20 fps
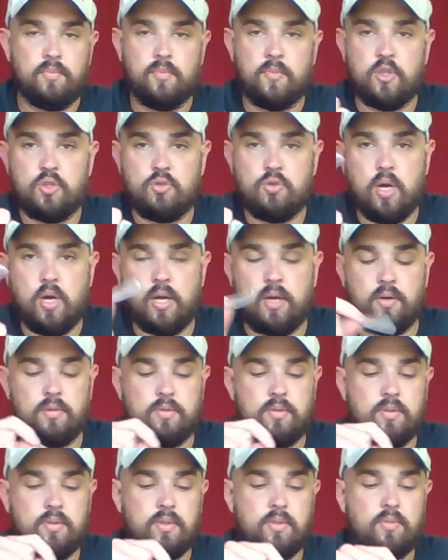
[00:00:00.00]

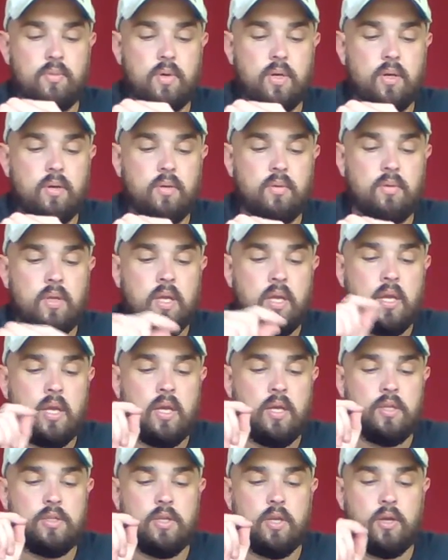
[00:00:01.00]
strikers as well.
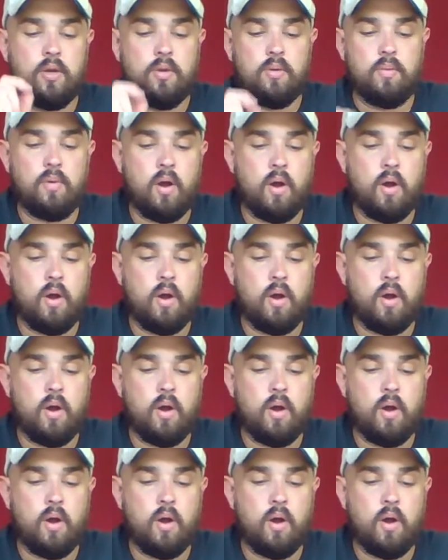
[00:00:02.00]
So